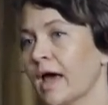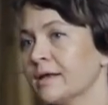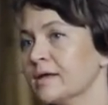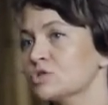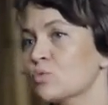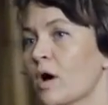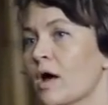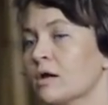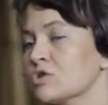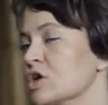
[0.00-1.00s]
and as
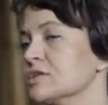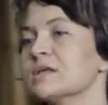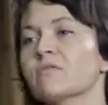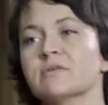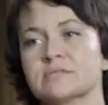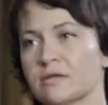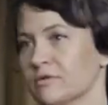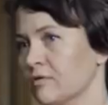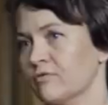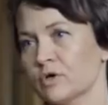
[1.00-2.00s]
well shared service
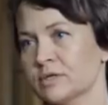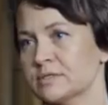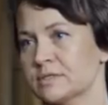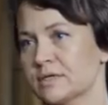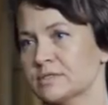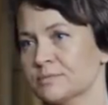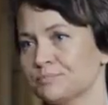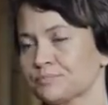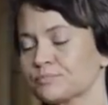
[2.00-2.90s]
center, for instance.